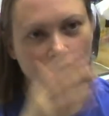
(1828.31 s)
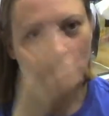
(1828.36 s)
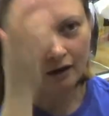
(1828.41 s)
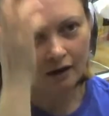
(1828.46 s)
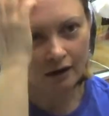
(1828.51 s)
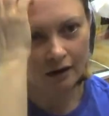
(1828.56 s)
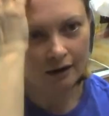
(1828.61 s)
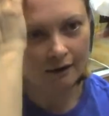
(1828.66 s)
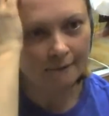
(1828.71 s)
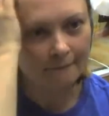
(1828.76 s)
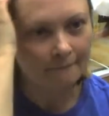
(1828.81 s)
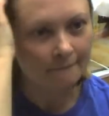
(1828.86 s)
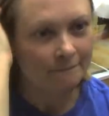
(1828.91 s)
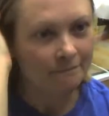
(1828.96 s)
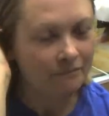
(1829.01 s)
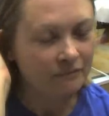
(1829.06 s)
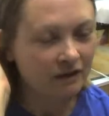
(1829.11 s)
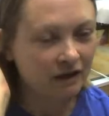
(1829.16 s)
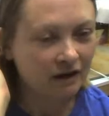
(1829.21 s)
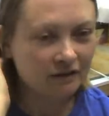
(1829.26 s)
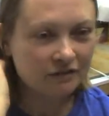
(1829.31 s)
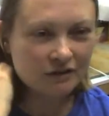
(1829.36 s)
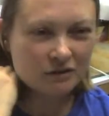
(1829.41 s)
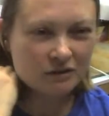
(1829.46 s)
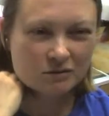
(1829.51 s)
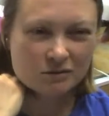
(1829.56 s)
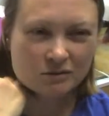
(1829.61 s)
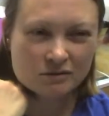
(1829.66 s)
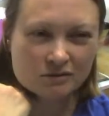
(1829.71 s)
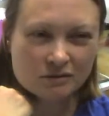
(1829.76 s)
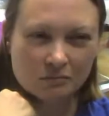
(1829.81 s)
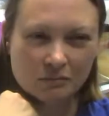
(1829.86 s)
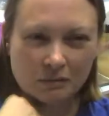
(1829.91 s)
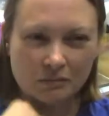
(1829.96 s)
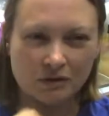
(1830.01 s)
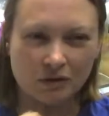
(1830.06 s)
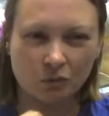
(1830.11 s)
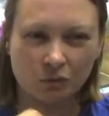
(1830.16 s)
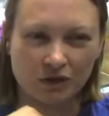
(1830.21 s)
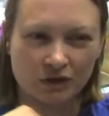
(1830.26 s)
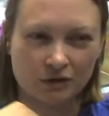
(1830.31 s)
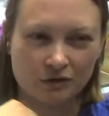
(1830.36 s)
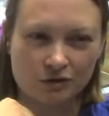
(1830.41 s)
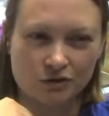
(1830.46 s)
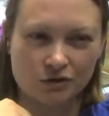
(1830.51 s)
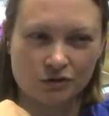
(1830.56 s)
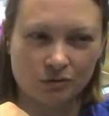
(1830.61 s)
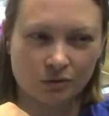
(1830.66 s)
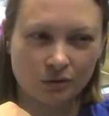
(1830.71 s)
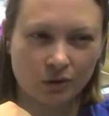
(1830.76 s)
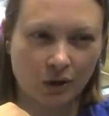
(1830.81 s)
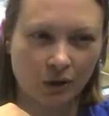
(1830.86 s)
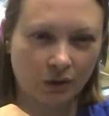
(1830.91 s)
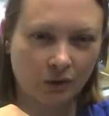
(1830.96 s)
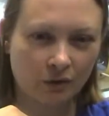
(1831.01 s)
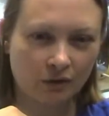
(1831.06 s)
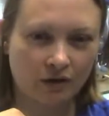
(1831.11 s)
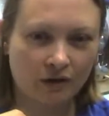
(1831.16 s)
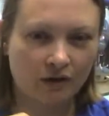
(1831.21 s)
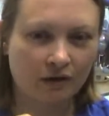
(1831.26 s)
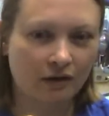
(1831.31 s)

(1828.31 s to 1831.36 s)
I think this was maybe a week or two ago.